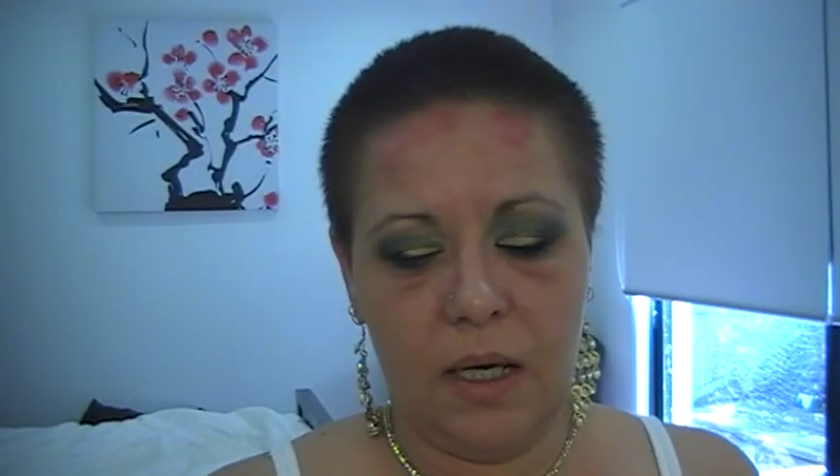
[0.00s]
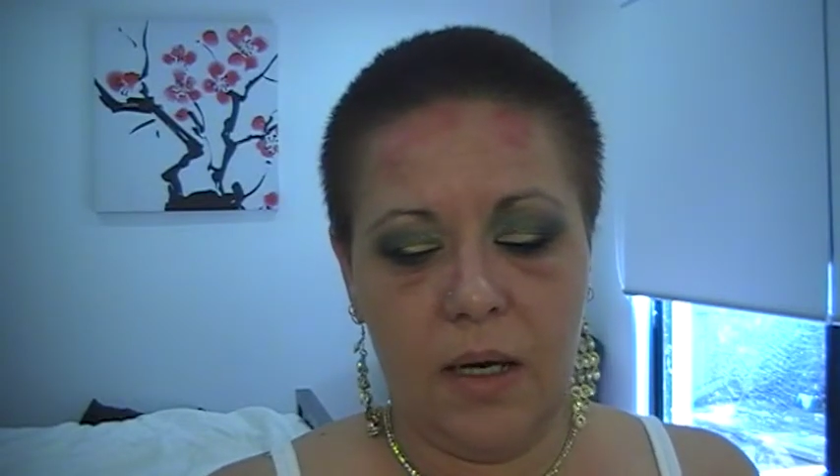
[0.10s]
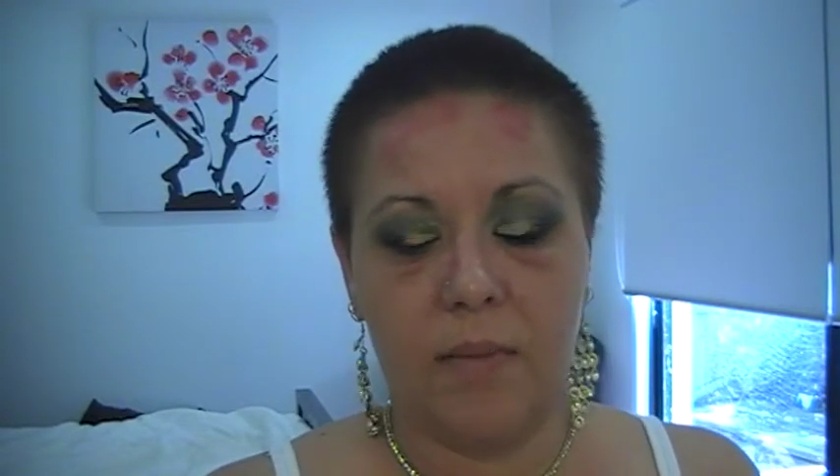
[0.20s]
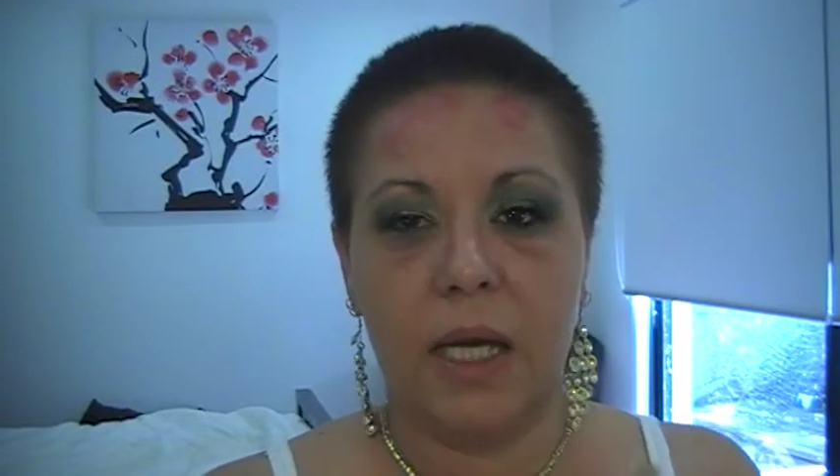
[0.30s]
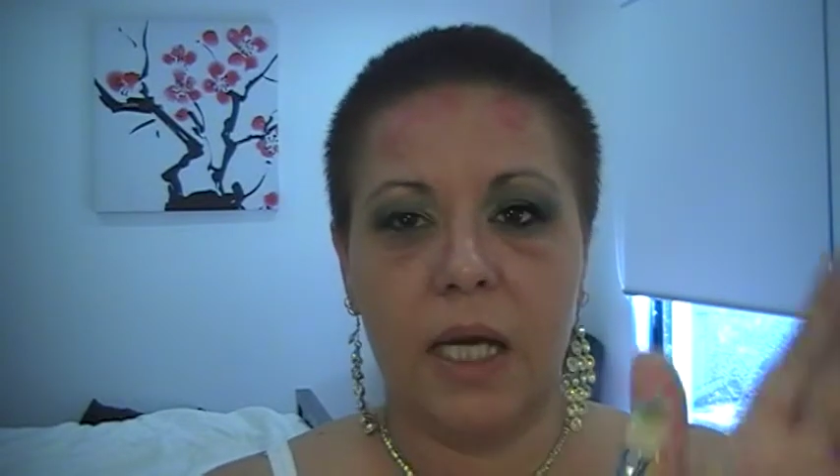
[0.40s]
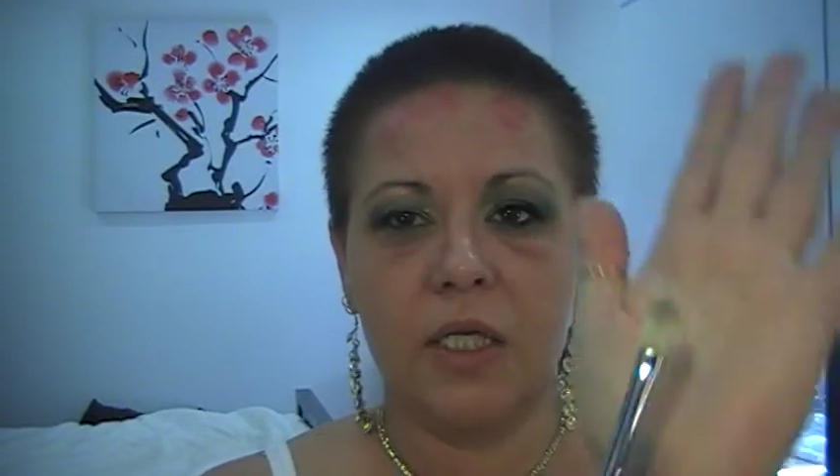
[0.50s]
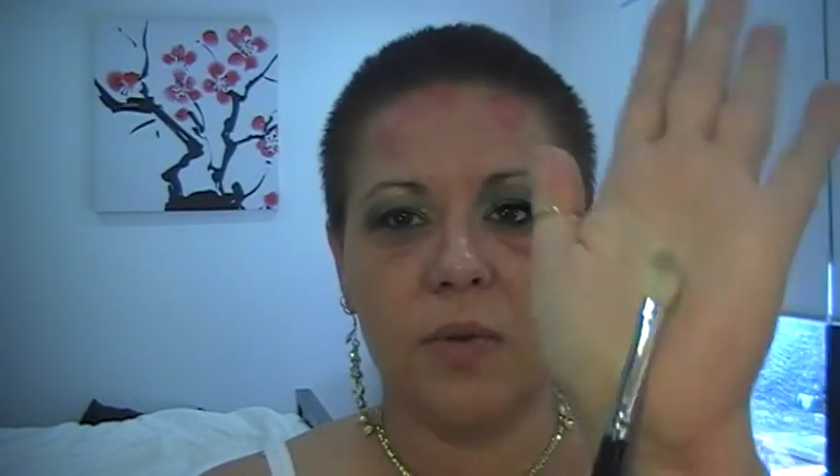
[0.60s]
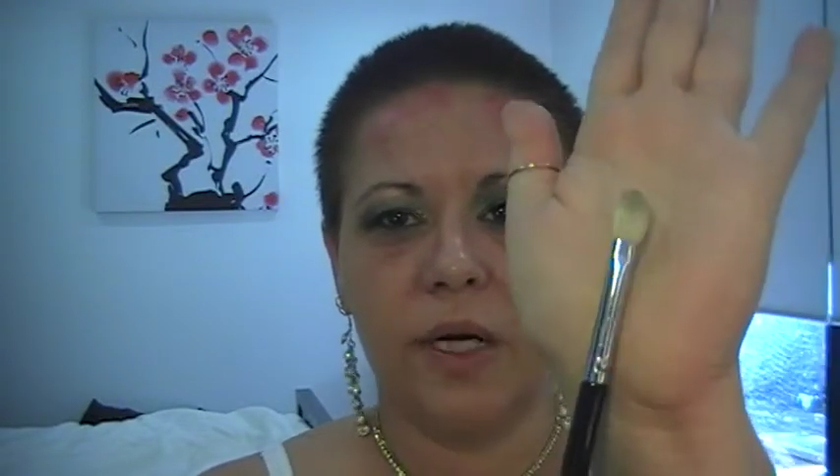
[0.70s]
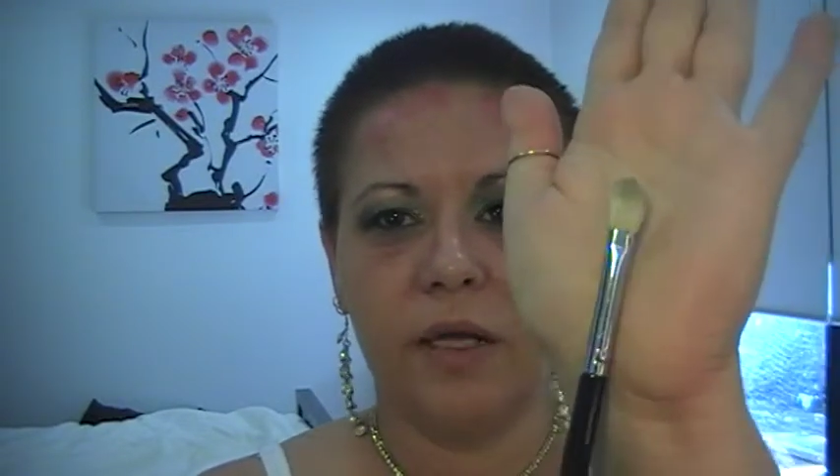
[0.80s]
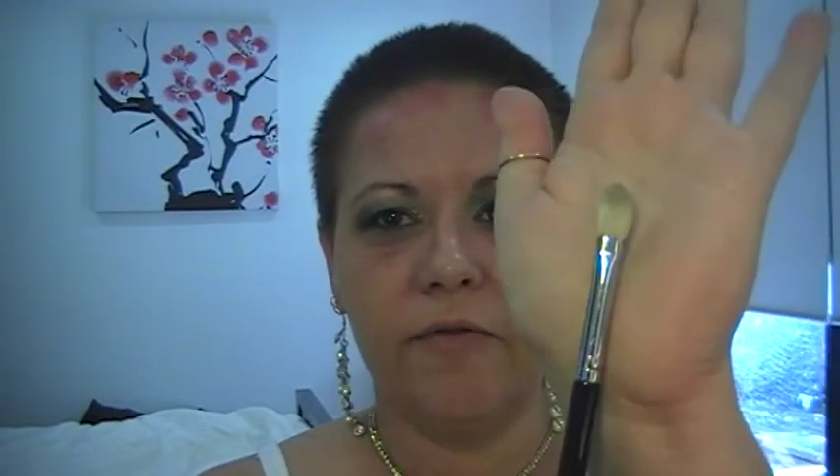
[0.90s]

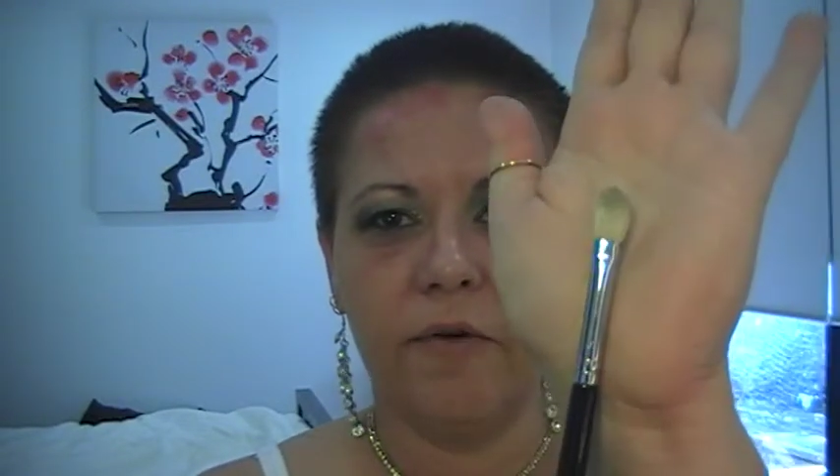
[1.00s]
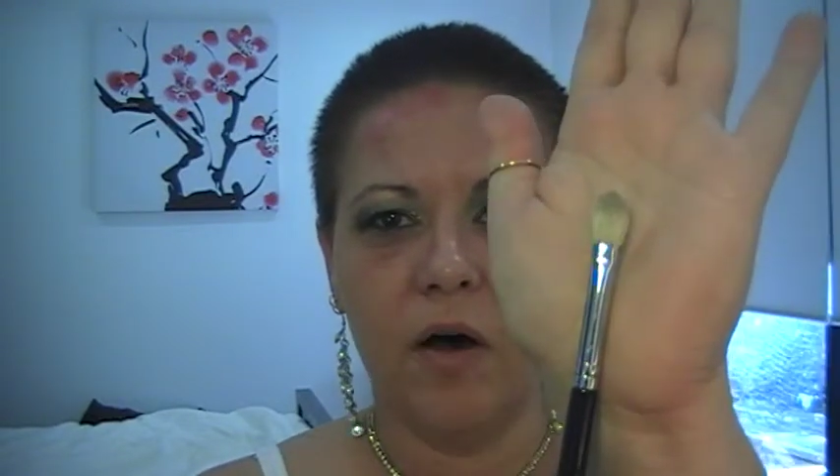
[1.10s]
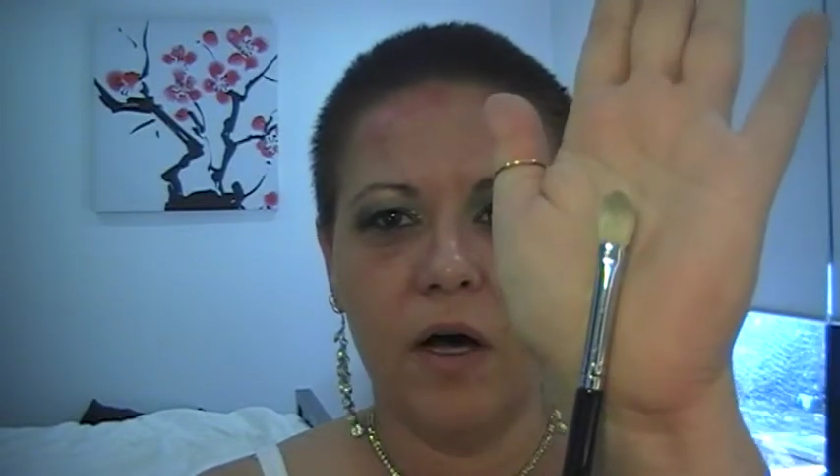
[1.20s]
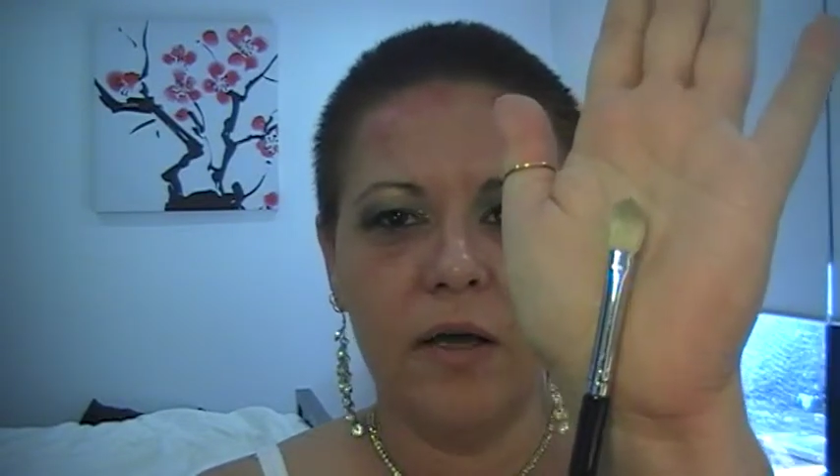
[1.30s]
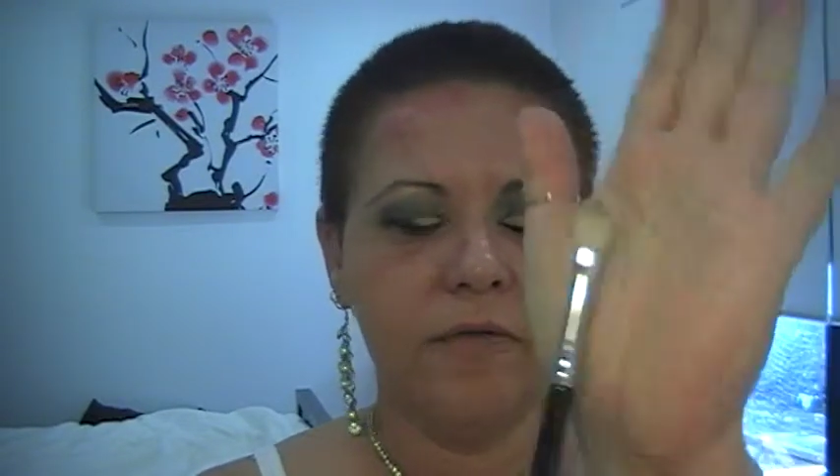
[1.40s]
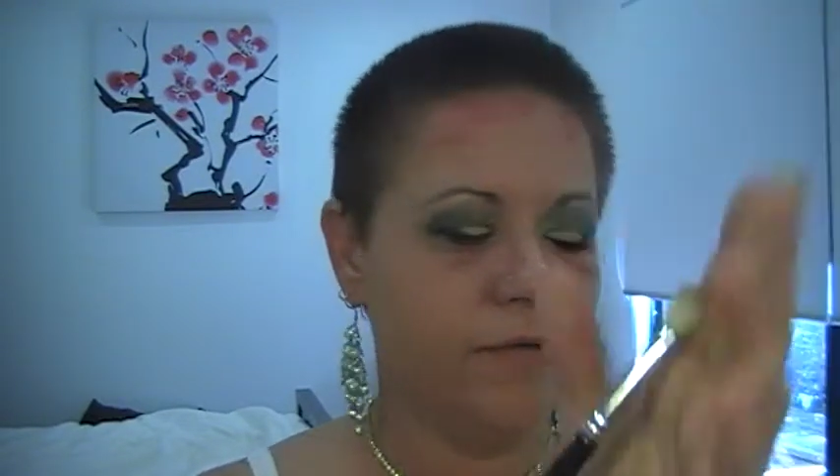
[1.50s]
E25.